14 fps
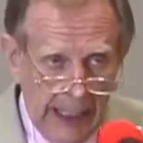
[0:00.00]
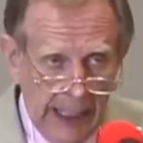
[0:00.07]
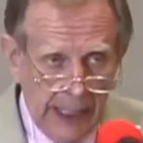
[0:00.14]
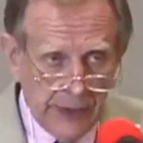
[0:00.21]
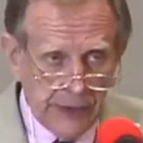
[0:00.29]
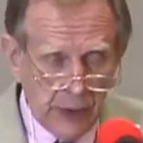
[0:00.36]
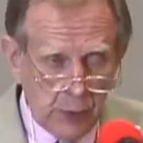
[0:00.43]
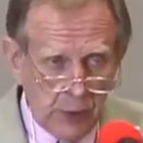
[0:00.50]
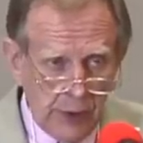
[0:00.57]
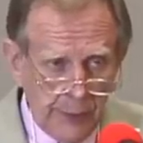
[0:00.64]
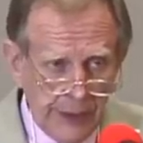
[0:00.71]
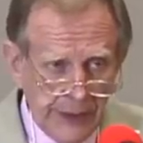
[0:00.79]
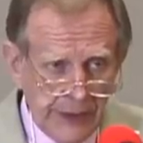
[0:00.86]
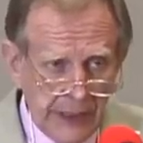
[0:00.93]
As the
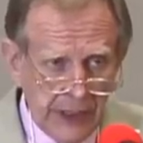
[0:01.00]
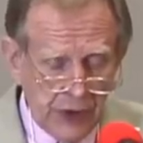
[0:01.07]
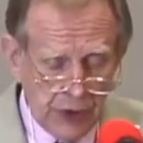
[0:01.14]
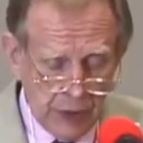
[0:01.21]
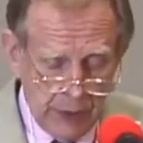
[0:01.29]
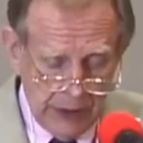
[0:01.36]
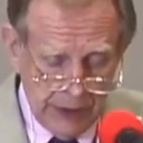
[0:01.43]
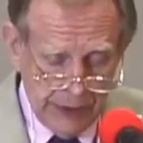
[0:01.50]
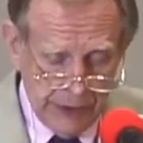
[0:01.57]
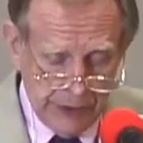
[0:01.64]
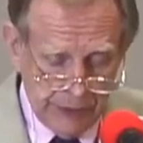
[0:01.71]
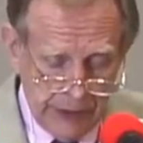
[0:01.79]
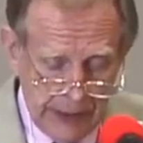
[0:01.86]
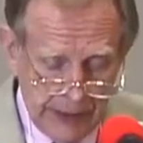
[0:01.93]
women's issue
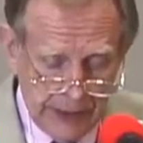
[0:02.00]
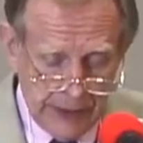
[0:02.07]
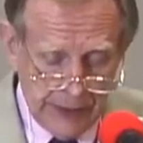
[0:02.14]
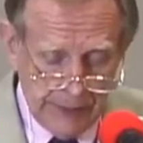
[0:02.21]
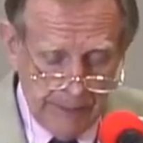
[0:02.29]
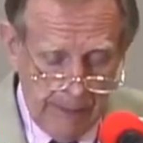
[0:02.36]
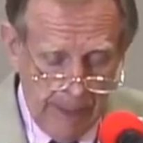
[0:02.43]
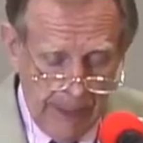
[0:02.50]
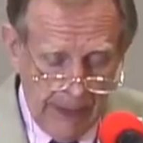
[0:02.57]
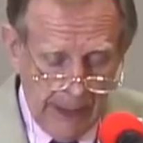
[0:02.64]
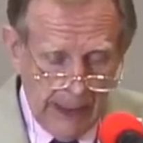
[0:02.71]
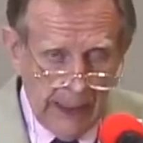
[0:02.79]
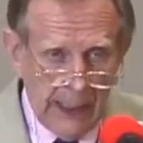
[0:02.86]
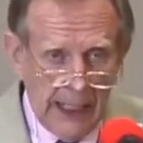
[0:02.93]
illustrates,
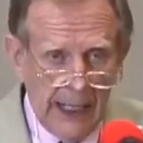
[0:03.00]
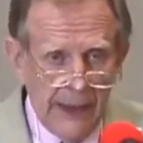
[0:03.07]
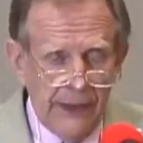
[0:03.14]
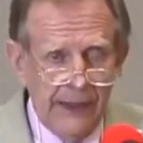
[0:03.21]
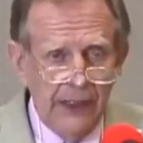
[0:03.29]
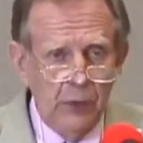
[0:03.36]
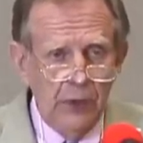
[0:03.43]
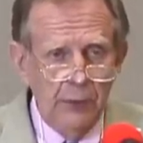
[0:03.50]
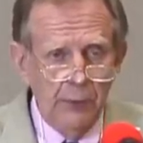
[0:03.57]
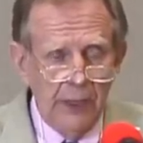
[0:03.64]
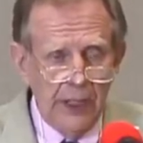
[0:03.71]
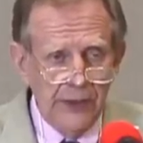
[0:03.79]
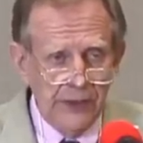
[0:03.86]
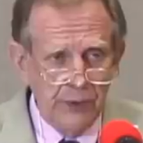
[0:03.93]
I think we
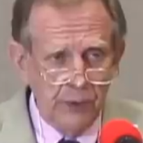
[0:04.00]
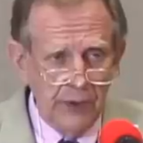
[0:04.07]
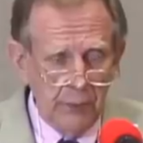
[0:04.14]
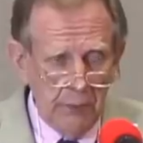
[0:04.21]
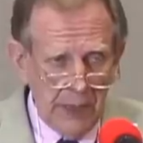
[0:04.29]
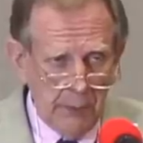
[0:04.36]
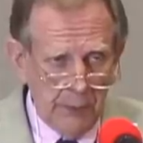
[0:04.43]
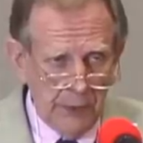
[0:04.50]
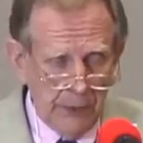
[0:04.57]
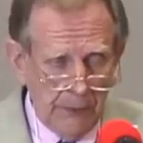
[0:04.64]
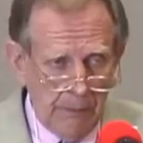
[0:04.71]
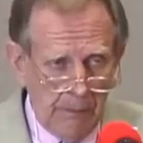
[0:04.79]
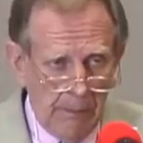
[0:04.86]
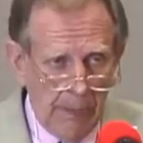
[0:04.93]
must remember
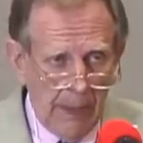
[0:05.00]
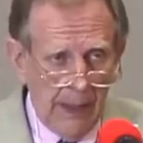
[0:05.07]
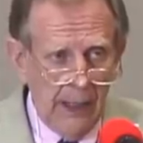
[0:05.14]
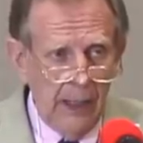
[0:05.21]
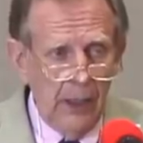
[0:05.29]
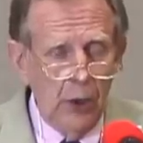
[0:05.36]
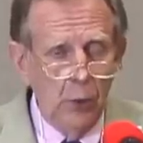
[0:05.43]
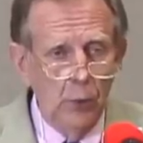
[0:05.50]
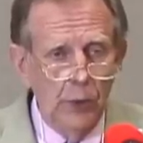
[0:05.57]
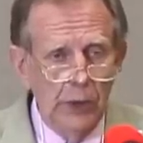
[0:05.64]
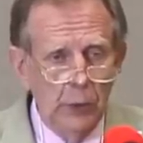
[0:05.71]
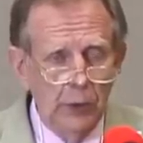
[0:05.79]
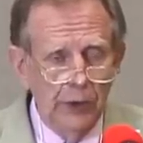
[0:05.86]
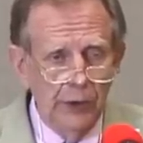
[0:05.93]

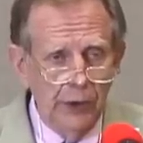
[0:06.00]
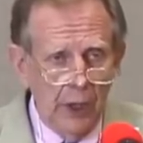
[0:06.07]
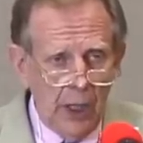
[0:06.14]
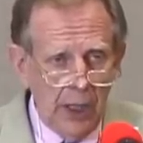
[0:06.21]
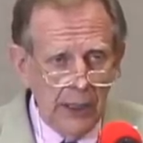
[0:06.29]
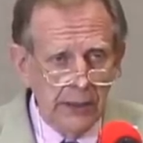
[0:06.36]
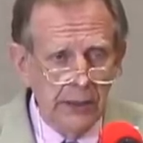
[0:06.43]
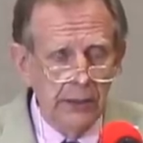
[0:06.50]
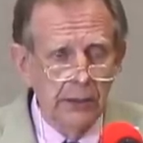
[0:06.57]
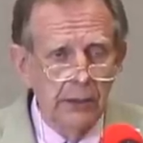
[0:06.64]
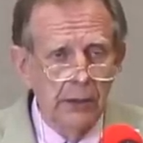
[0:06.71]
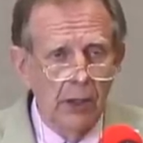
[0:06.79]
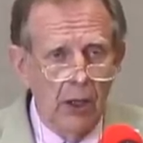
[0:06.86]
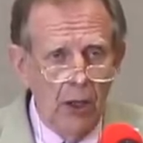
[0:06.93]
we will not
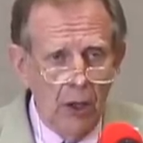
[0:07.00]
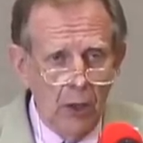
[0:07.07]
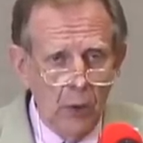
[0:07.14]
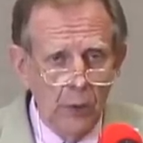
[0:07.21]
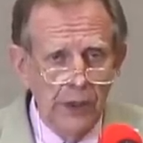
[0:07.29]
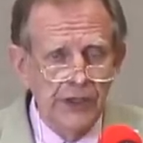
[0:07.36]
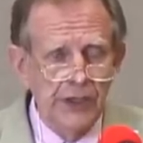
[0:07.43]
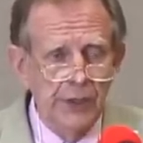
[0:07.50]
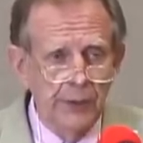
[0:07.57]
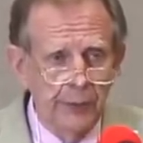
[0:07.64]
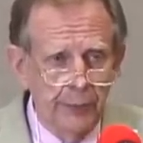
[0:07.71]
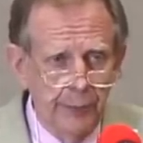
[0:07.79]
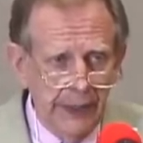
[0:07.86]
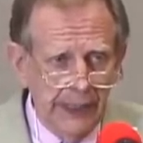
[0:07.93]
always
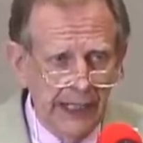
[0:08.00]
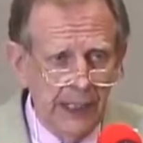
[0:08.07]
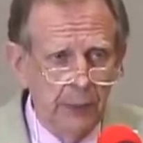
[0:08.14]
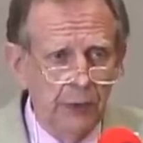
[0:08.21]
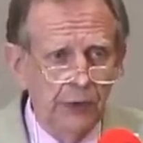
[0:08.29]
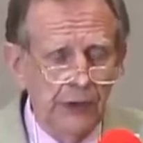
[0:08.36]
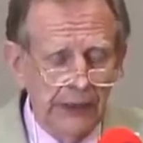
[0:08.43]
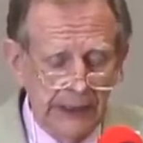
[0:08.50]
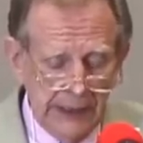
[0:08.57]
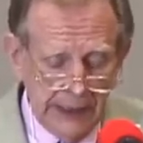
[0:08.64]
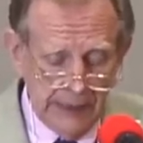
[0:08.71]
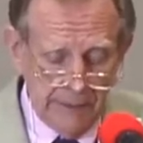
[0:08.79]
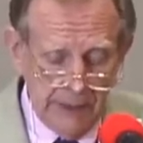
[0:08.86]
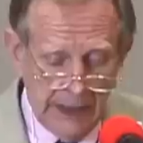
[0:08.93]
be able to
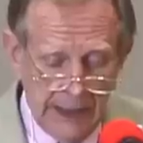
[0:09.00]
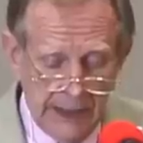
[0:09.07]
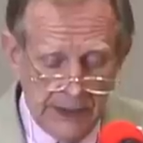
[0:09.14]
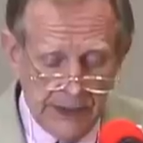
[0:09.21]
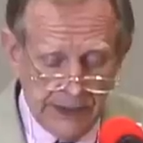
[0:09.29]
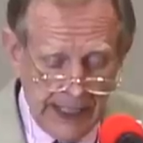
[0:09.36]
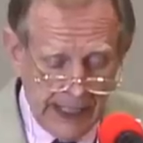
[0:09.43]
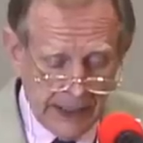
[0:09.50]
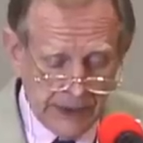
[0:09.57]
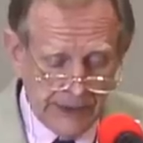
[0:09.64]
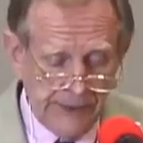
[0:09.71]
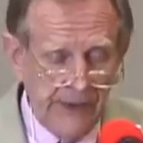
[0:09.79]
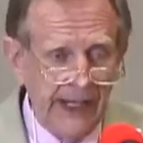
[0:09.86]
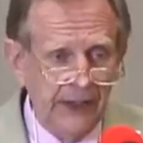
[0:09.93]
give
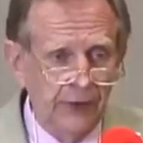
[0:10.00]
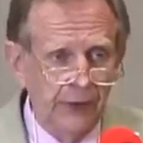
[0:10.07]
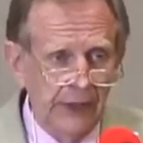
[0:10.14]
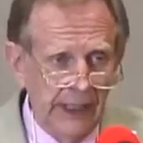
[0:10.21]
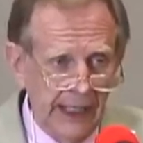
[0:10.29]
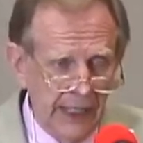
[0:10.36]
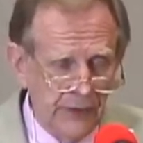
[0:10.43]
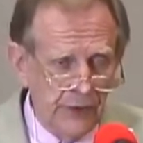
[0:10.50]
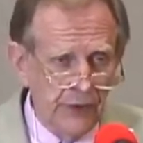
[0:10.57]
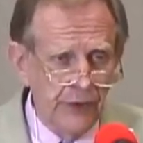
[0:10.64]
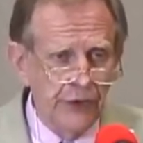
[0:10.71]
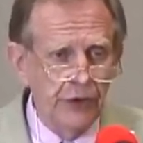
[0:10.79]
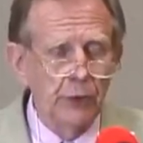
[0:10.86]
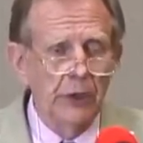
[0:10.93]
satisfactory
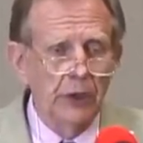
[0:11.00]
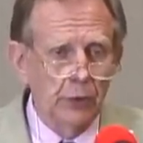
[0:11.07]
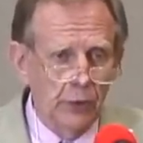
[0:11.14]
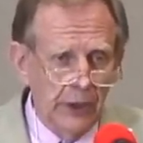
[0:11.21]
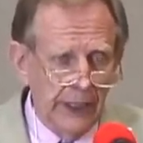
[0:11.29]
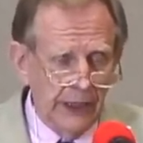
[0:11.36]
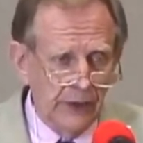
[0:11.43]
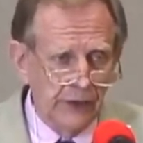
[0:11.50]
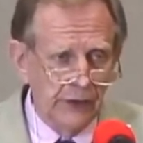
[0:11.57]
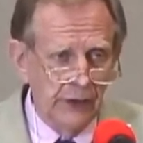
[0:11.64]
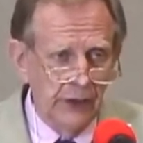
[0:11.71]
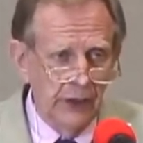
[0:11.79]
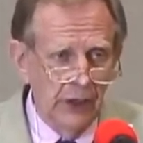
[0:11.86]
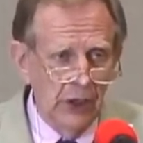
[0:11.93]
answers to our critics.
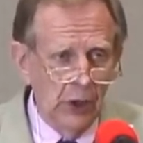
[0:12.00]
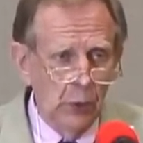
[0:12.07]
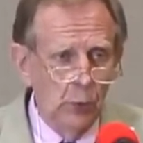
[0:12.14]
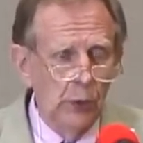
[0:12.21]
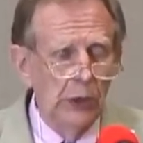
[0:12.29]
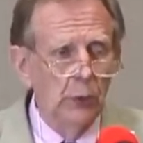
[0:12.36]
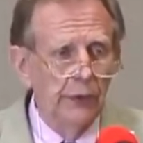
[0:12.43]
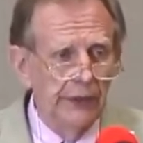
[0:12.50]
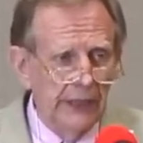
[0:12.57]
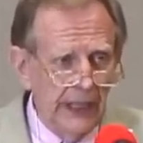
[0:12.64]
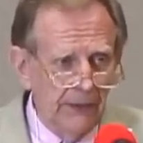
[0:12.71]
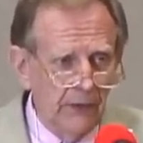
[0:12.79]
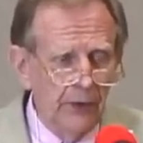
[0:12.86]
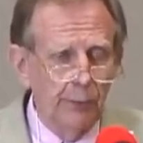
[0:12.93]
We will
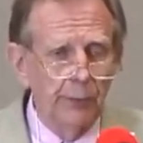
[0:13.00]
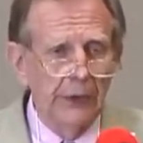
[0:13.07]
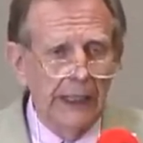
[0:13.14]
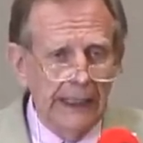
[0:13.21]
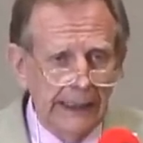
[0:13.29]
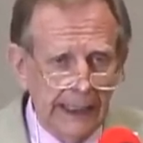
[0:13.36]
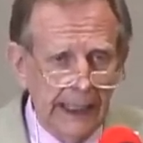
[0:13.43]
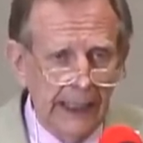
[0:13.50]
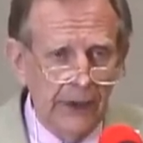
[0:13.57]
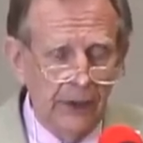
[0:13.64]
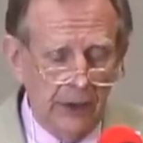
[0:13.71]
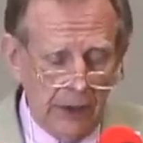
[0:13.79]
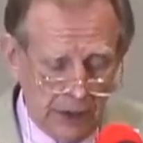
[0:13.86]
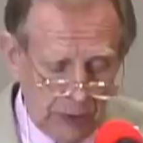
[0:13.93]
never
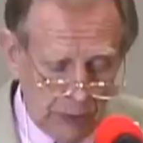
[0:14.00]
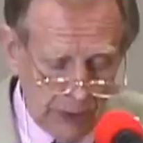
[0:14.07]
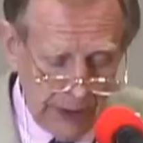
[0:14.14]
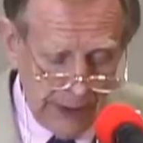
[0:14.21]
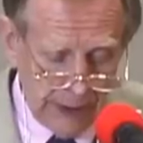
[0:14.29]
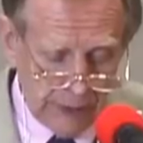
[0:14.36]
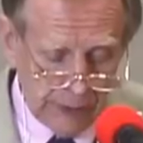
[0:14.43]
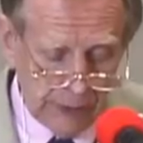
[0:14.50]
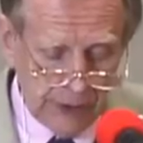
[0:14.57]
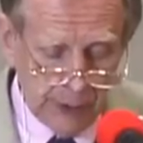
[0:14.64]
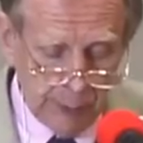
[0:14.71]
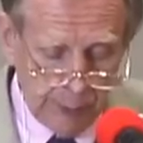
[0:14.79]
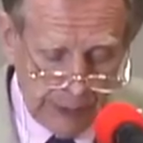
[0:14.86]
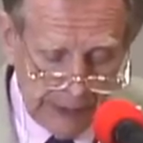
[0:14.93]
placate our critics
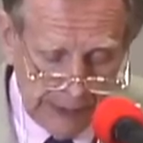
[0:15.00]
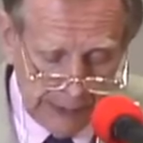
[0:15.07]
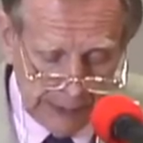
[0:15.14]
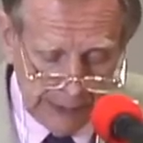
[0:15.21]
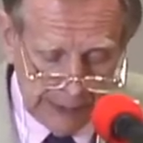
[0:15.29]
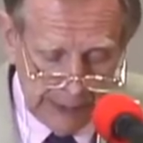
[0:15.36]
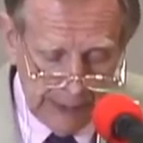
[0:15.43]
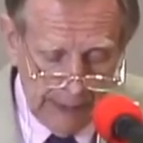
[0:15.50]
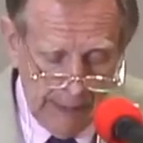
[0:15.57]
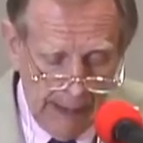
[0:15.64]
completely,